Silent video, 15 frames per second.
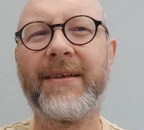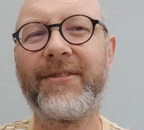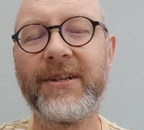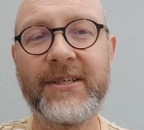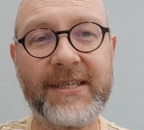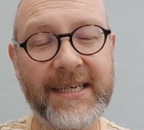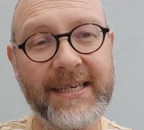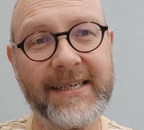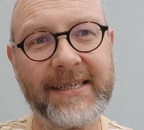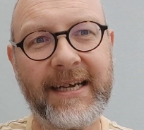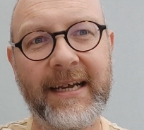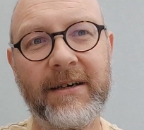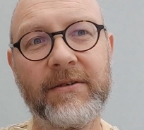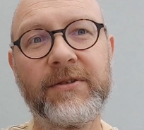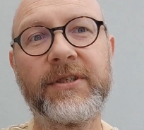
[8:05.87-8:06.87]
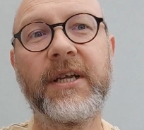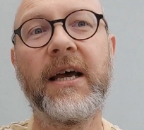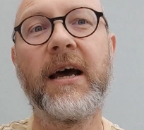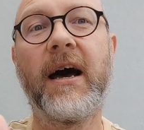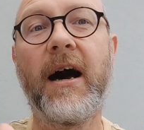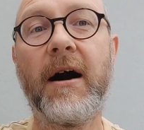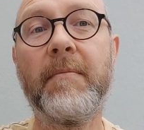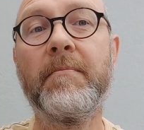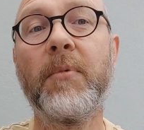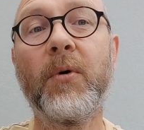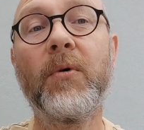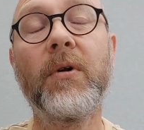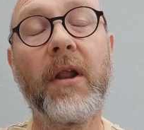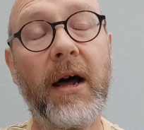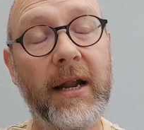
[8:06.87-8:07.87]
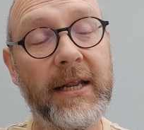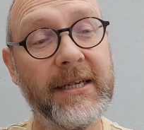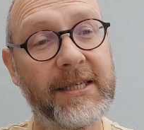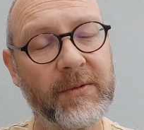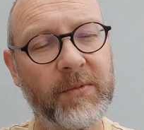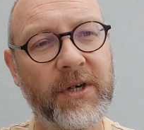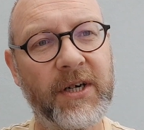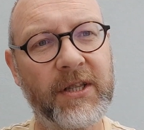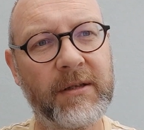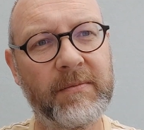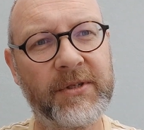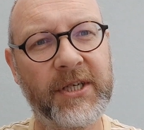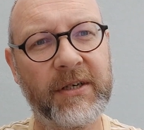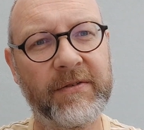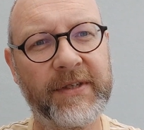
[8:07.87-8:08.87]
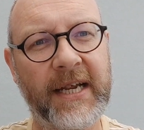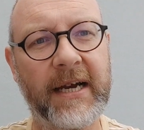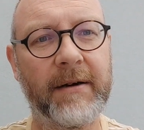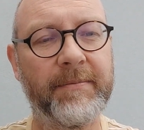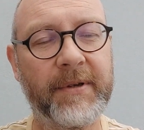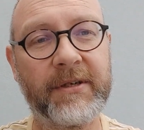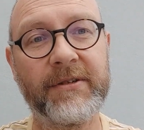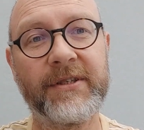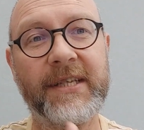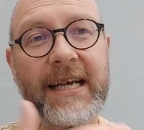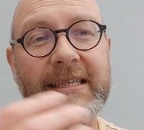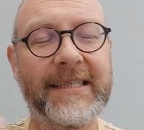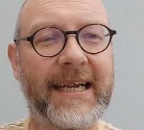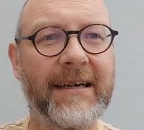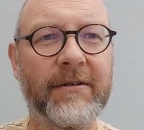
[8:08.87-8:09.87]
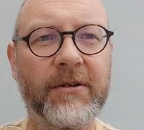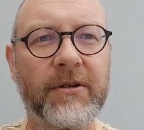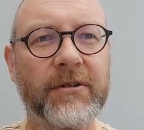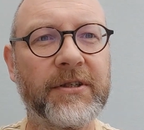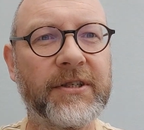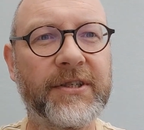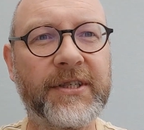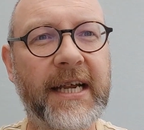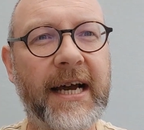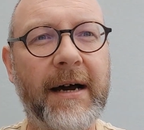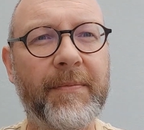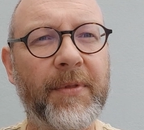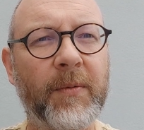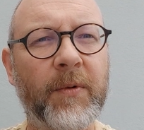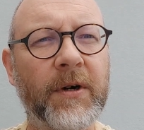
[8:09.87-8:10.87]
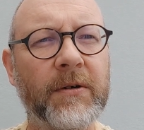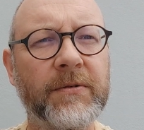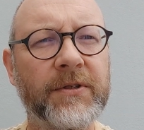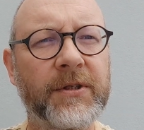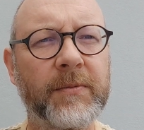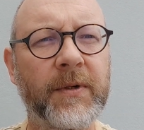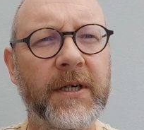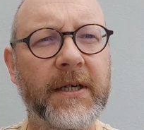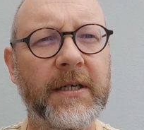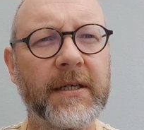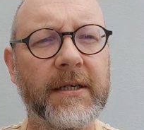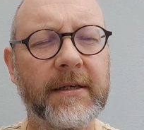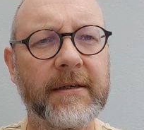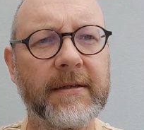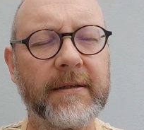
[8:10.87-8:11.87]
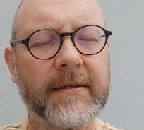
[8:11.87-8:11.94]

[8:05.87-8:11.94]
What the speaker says: the details are more likely to work themselves out, because that's how God has set up the world to work.